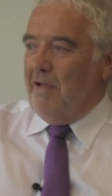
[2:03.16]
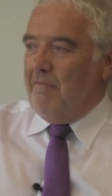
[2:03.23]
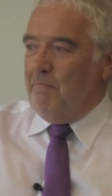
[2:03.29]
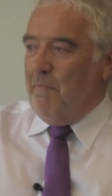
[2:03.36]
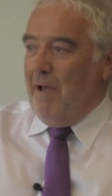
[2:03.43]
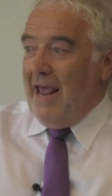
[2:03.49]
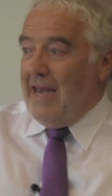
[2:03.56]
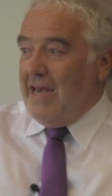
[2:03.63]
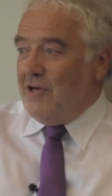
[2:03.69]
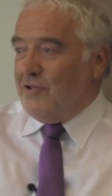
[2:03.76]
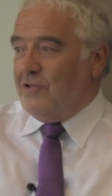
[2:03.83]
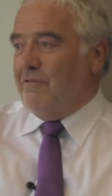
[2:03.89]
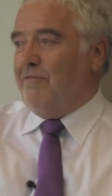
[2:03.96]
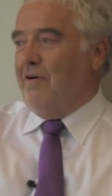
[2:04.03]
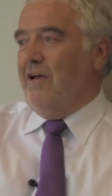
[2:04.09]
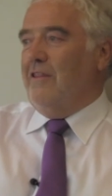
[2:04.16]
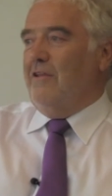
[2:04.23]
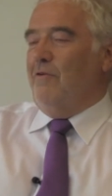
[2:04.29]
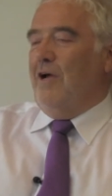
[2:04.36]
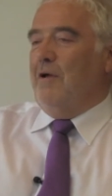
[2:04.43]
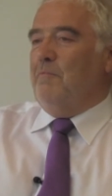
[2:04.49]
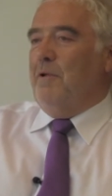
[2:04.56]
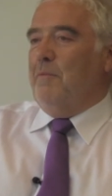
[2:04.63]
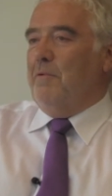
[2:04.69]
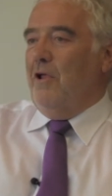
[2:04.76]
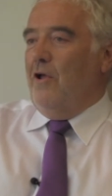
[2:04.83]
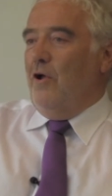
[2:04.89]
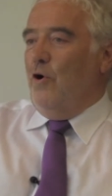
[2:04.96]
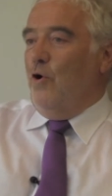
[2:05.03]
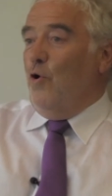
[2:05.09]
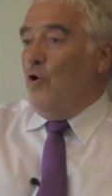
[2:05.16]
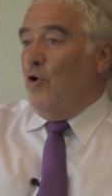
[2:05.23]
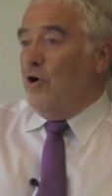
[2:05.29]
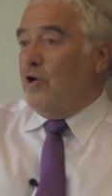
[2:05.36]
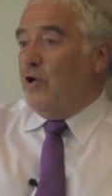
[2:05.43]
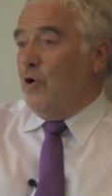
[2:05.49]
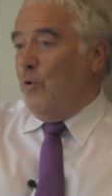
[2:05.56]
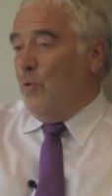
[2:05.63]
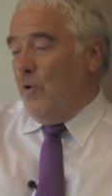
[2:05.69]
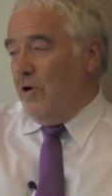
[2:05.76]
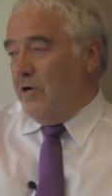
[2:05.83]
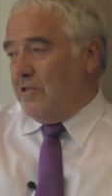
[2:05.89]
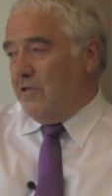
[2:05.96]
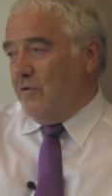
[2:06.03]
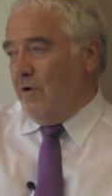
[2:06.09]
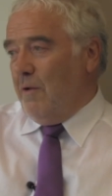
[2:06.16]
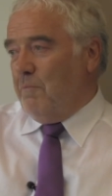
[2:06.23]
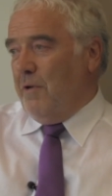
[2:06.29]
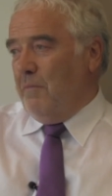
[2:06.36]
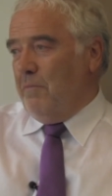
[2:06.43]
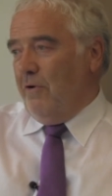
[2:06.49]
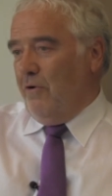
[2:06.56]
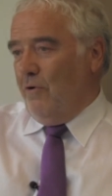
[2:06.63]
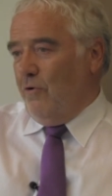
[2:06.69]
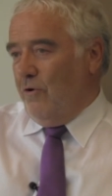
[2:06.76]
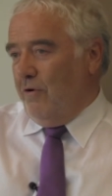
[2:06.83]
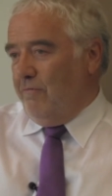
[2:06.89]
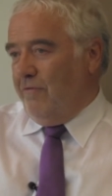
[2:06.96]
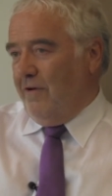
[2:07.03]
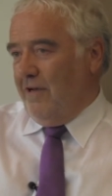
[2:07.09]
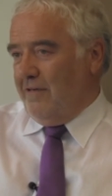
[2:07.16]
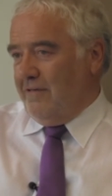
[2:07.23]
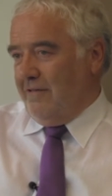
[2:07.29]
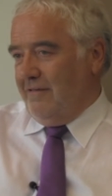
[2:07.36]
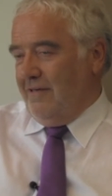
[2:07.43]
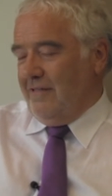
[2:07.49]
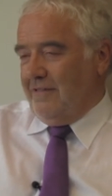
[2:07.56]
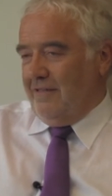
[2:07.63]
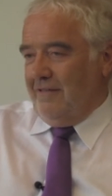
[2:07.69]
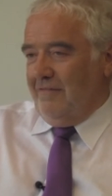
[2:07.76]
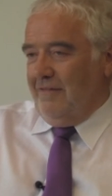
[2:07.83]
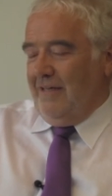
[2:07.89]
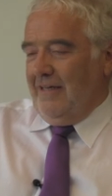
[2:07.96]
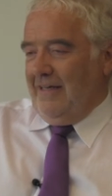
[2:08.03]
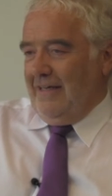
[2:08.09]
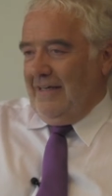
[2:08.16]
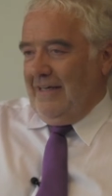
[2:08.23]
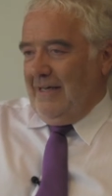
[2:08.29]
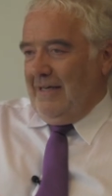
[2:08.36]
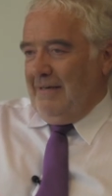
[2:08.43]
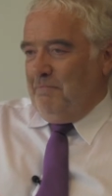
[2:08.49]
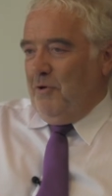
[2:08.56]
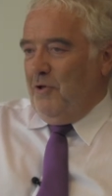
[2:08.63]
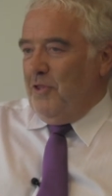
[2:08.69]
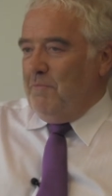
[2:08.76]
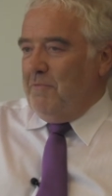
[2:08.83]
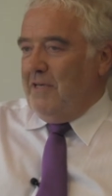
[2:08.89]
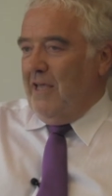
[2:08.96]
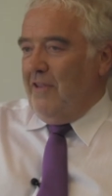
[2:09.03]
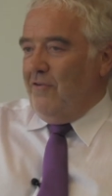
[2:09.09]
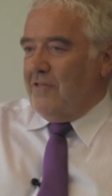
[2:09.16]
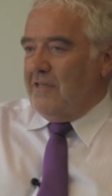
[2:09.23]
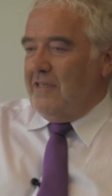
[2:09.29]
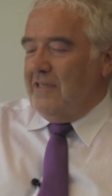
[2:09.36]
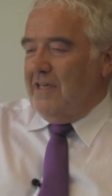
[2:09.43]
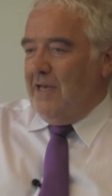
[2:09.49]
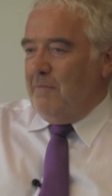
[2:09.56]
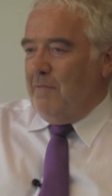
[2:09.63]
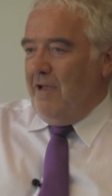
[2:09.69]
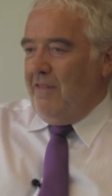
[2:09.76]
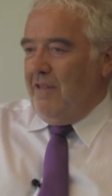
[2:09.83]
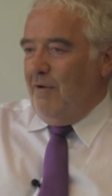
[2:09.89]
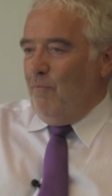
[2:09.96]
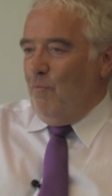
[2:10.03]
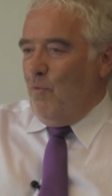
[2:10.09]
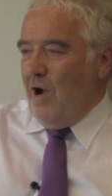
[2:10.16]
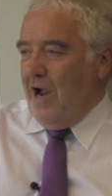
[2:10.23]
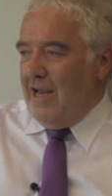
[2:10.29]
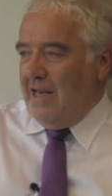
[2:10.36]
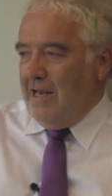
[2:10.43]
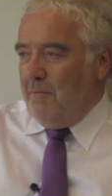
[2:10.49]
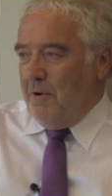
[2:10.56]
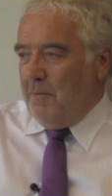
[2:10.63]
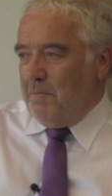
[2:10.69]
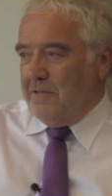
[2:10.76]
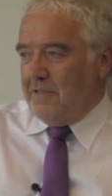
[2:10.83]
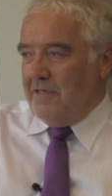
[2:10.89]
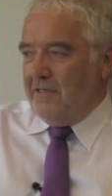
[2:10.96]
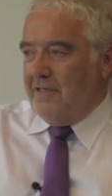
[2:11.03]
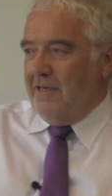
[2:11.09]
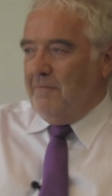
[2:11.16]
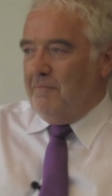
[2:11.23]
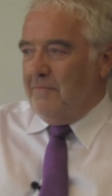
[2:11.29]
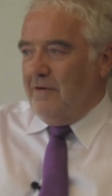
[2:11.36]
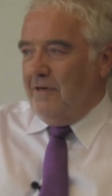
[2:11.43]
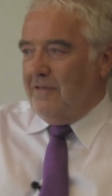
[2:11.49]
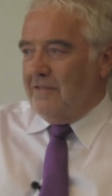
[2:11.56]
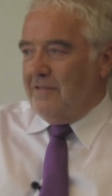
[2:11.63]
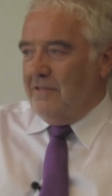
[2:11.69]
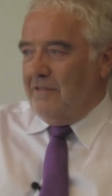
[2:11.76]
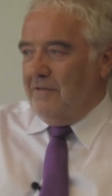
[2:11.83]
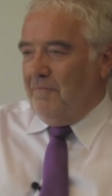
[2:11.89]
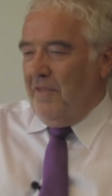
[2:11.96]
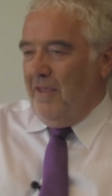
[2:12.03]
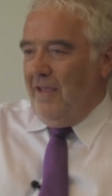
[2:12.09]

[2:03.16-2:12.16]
I've managed to find the right people, or coerce the right people, or in fact, right, sort of put them together as a team and then wind them up as a team. Right? So